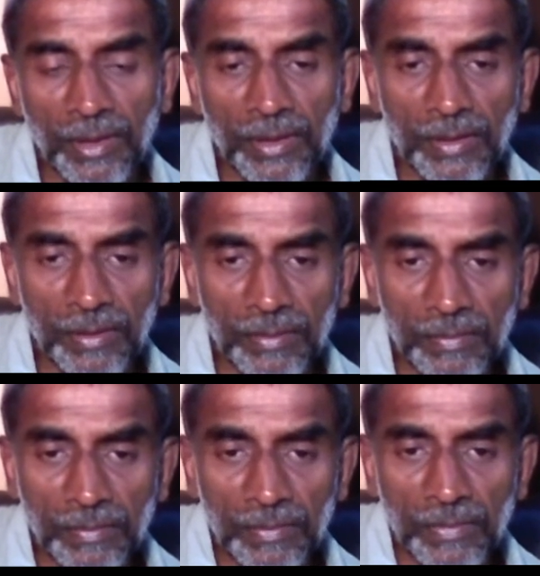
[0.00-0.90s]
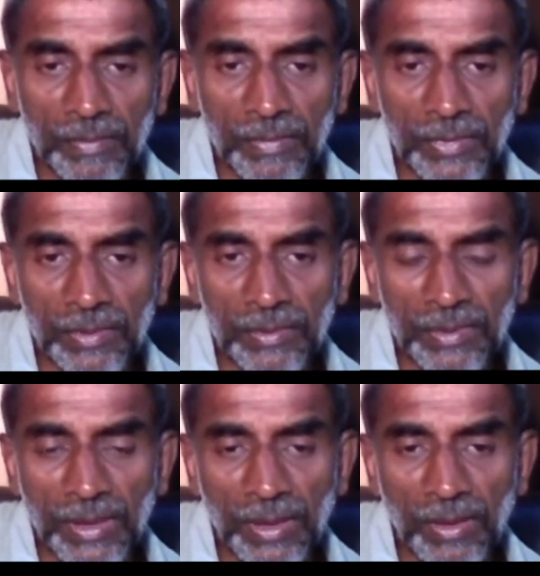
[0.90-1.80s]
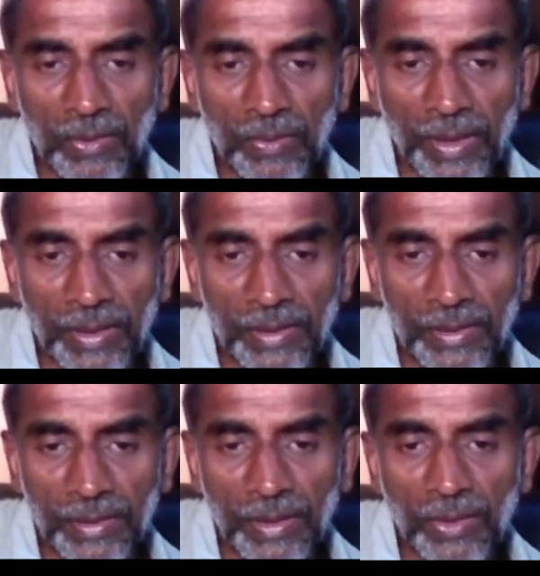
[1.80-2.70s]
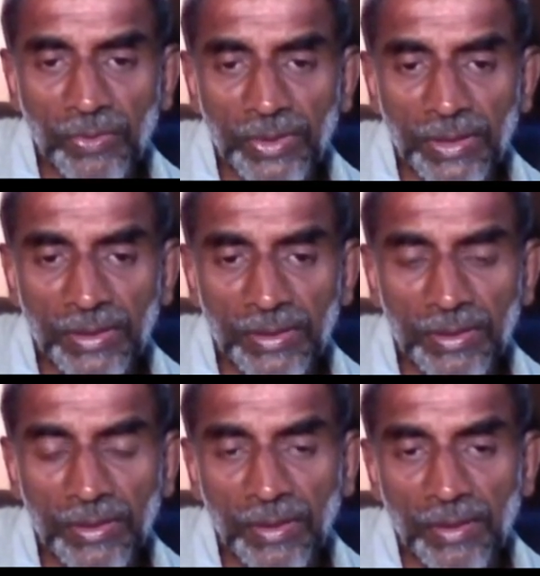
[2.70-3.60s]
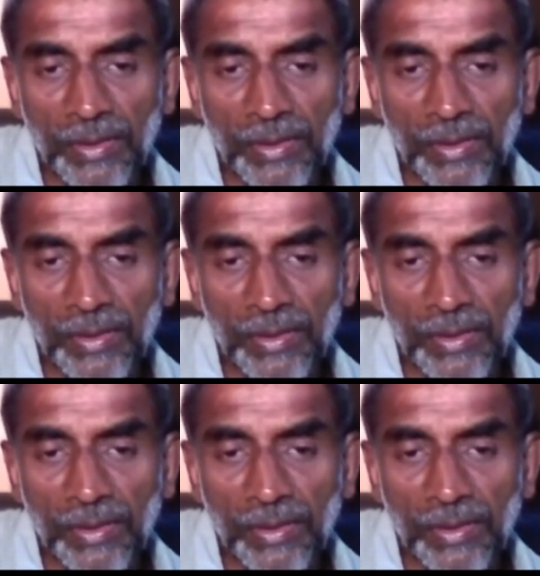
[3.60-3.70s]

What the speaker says: uh, generally look at delusions,